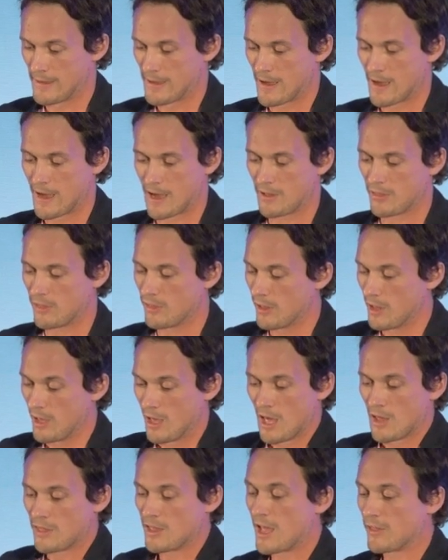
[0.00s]
The
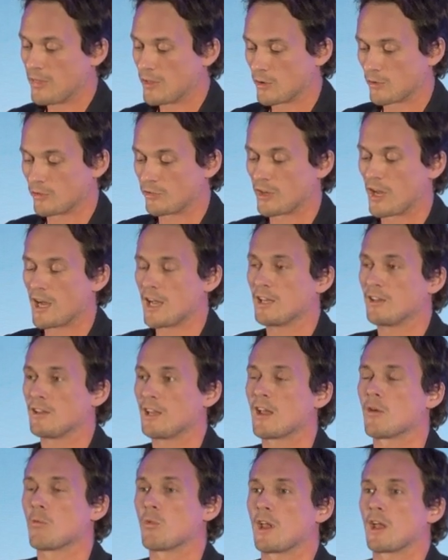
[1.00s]
ethical side,
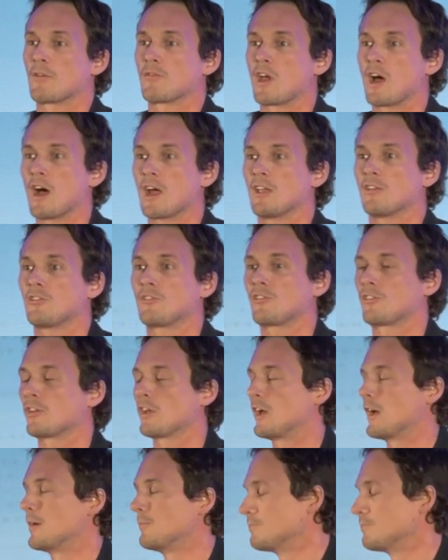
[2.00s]
yeah, we have the highest